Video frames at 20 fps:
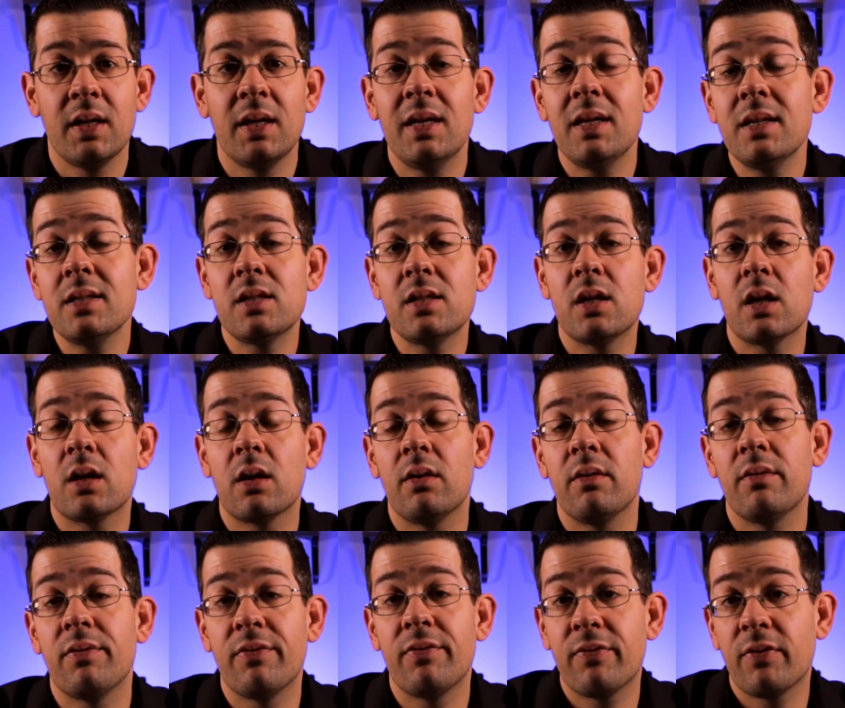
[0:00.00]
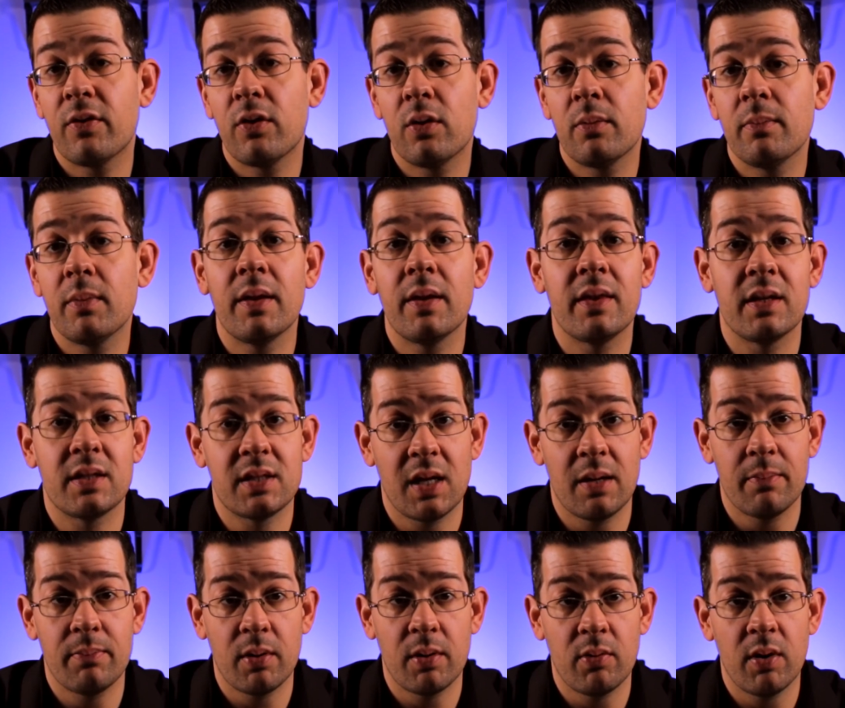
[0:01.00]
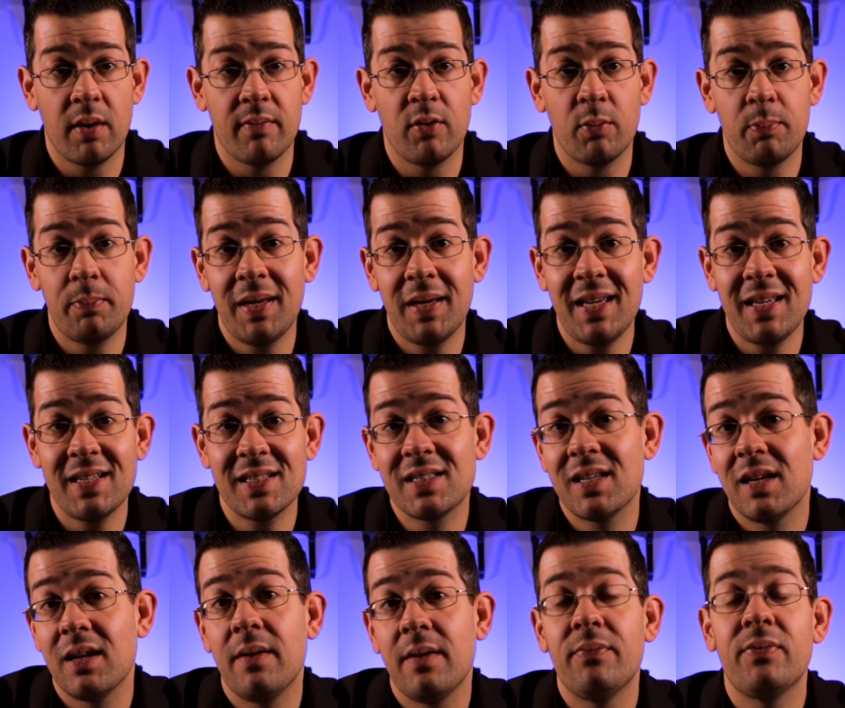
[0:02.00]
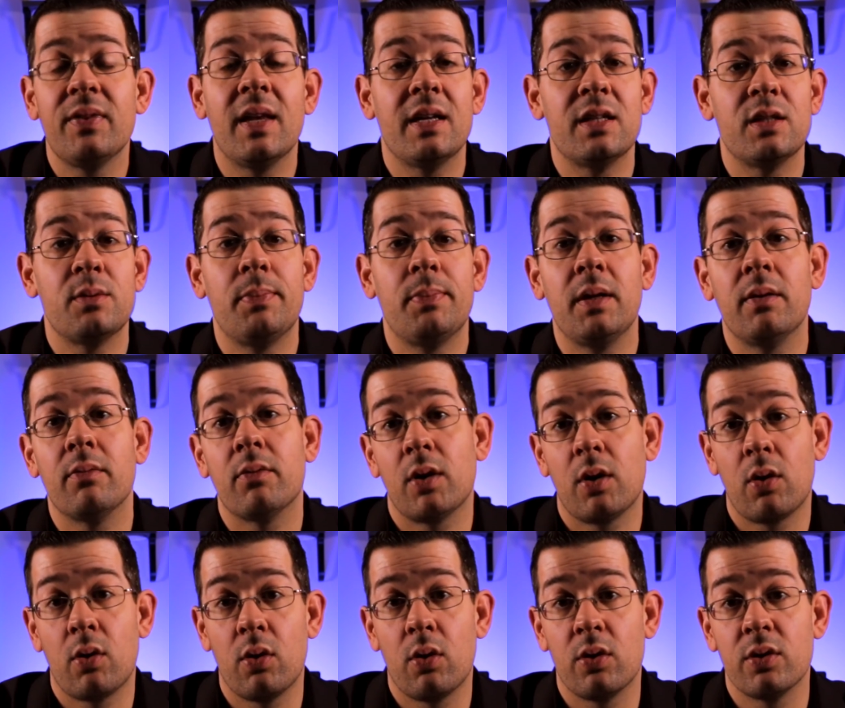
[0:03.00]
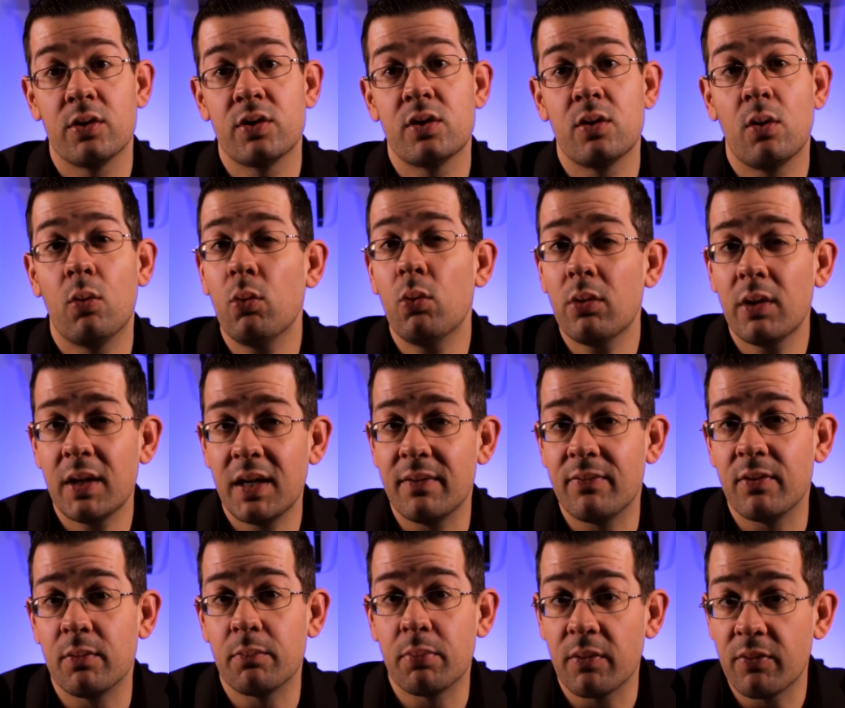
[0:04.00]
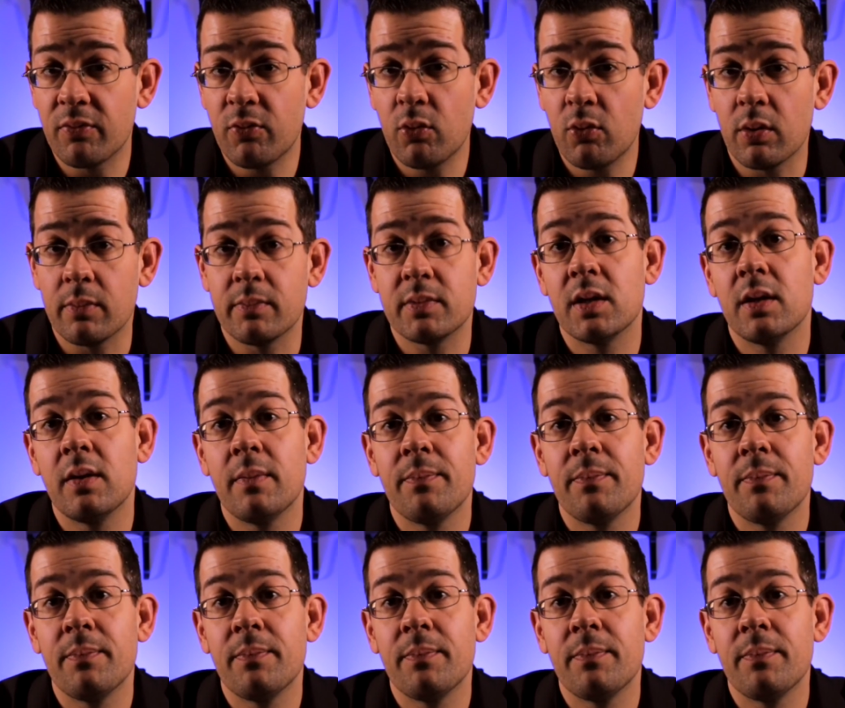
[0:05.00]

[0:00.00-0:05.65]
is to confirm the tempo of a piece that is being rehearsed or even performed.